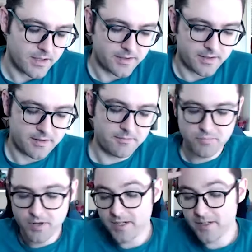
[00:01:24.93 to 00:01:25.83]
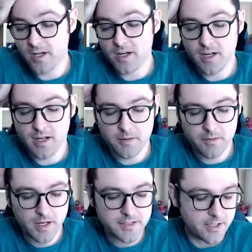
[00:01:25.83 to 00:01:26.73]
and uh, predator uh,
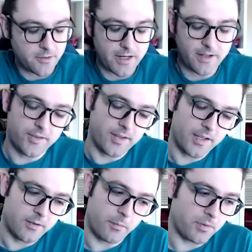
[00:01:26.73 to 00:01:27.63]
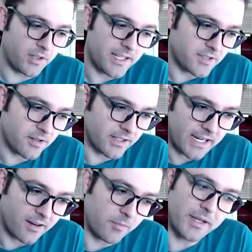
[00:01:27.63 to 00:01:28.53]
hunting grounds that you've applied to
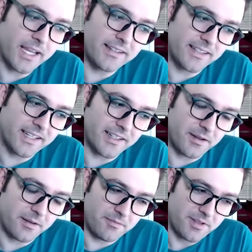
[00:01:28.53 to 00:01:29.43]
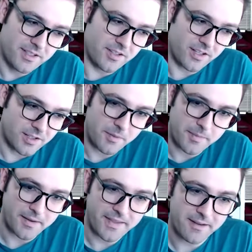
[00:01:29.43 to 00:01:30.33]
Arcadegeddon like uh, talk a little bit about